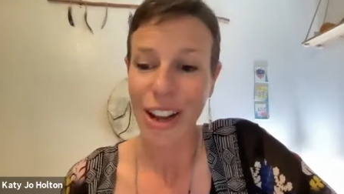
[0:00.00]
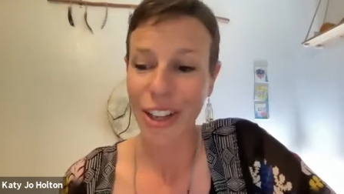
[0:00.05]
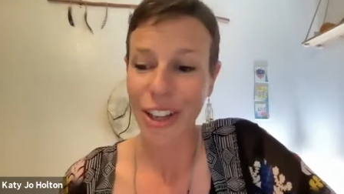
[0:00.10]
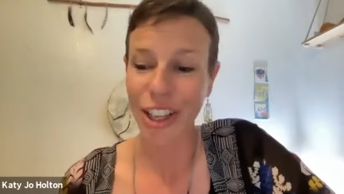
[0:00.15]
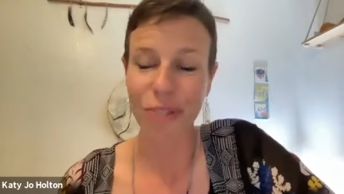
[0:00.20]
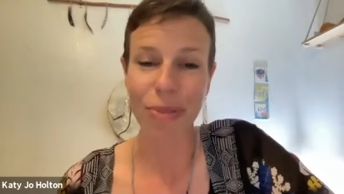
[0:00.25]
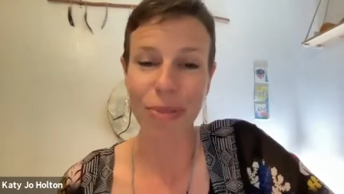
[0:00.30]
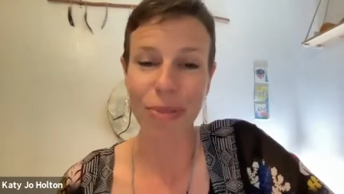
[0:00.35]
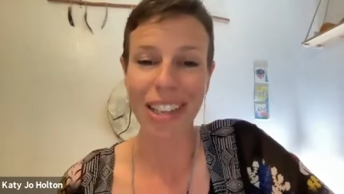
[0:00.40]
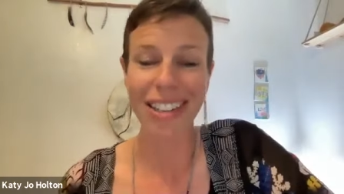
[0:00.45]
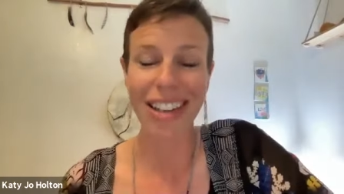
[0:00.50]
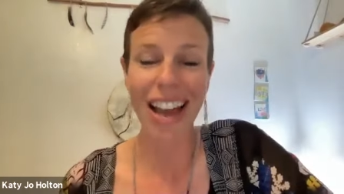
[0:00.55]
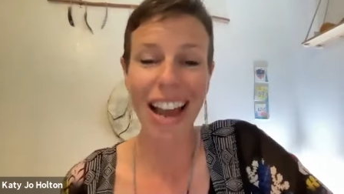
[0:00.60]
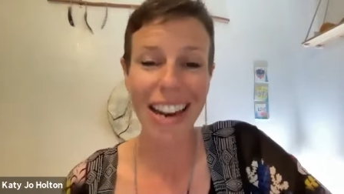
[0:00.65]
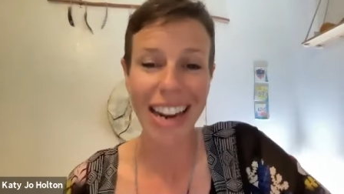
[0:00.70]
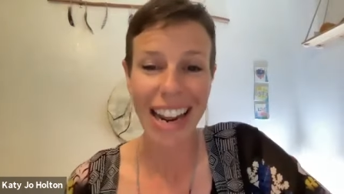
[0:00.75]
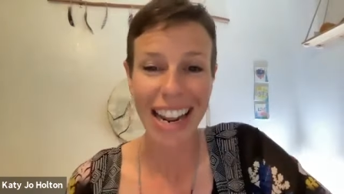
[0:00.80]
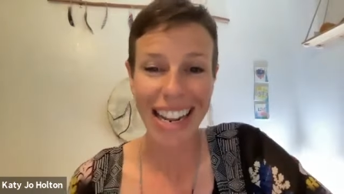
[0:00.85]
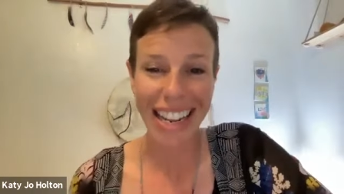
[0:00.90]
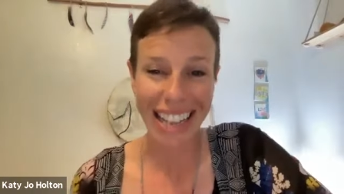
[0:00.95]
you've been
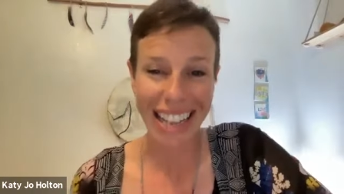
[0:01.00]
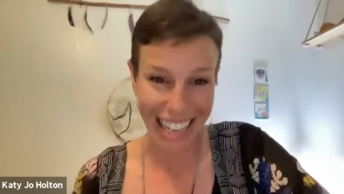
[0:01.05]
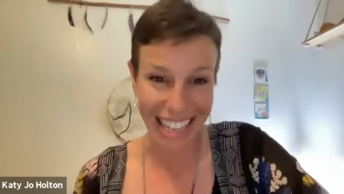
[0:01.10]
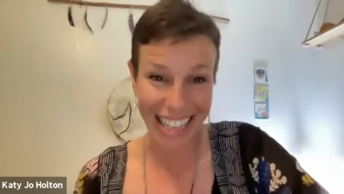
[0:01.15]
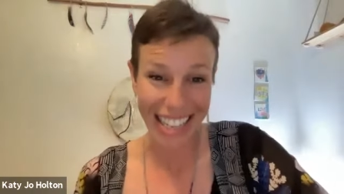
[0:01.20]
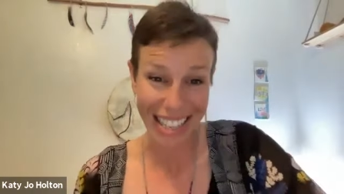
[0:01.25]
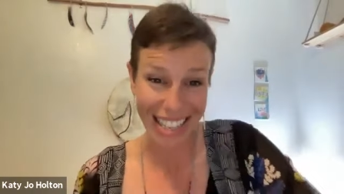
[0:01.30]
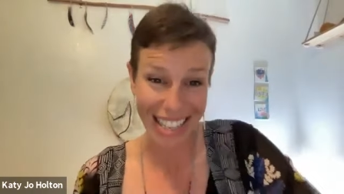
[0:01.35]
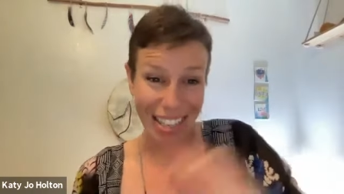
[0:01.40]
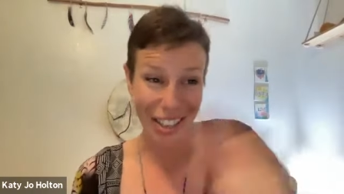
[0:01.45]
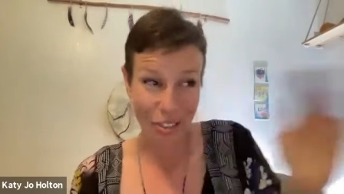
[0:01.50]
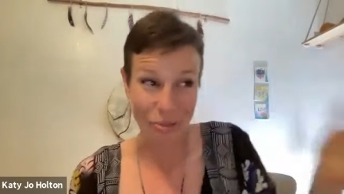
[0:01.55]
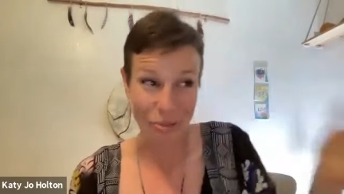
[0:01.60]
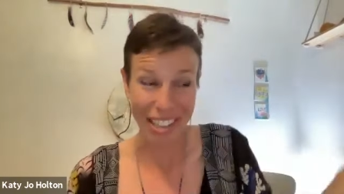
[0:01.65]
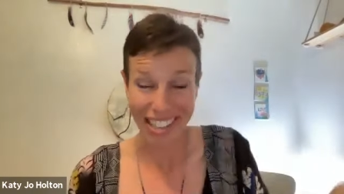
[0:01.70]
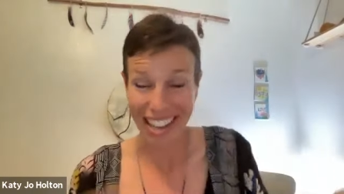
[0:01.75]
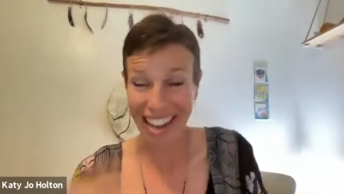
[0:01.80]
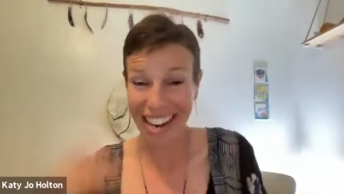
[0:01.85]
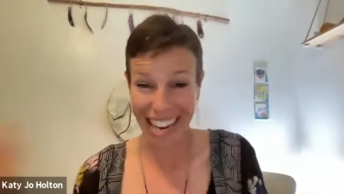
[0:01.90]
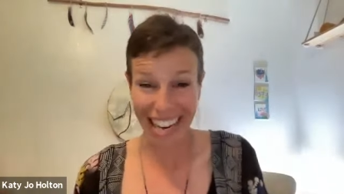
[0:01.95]
studying is you've
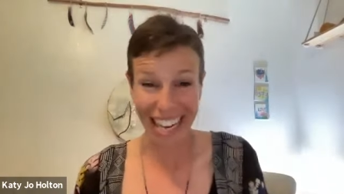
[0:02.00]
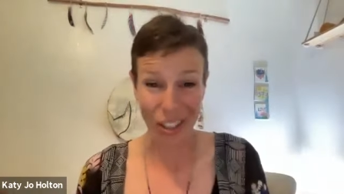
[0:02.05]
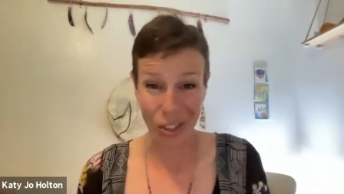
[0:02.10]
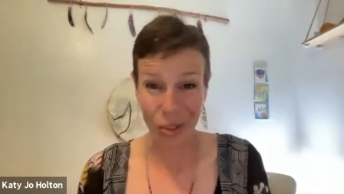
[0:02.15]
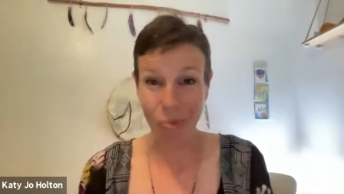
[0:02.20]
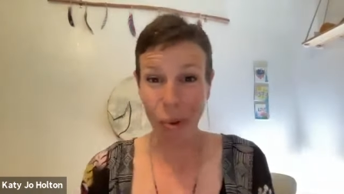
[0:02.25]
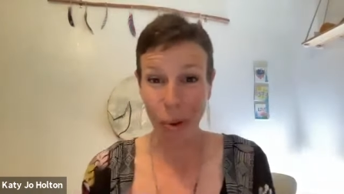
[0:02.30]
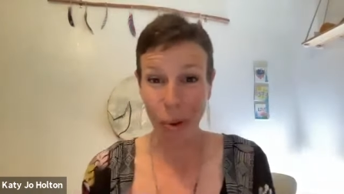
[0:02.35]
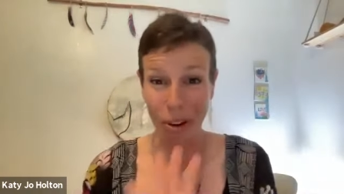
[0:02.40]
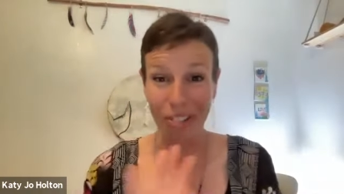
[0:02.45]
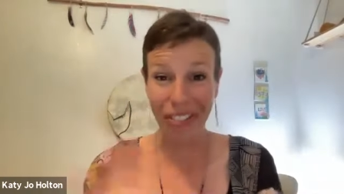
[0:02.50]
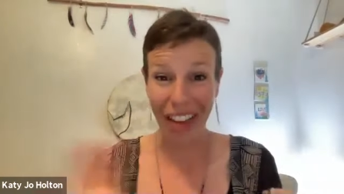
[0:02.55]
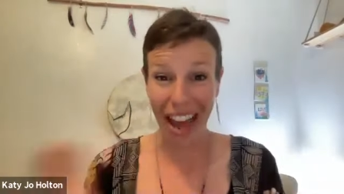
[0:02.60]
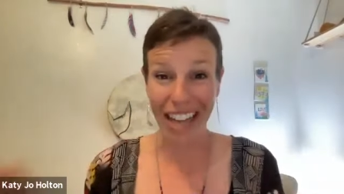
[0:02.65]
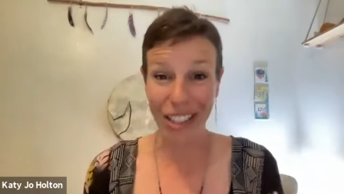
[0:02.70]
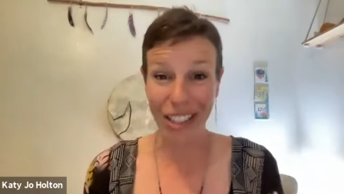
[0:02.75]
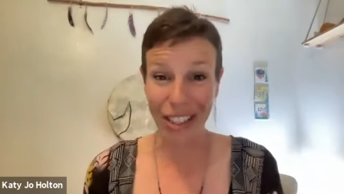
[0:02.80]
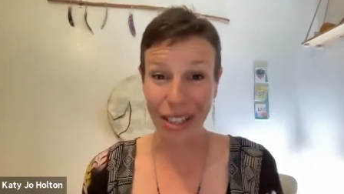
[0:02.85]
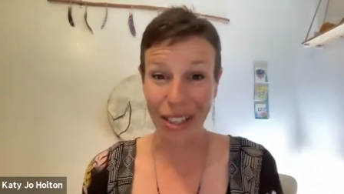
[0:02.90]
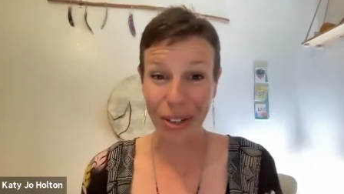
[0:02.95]
been studying in support of
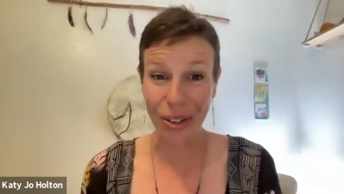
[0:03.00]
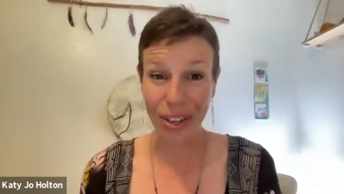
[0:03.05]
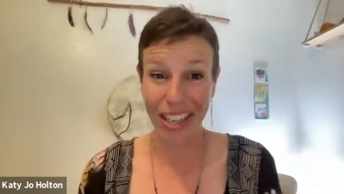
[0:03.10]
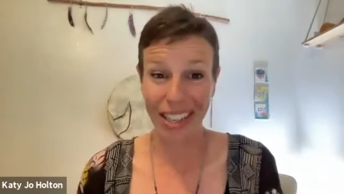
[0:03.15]
that too,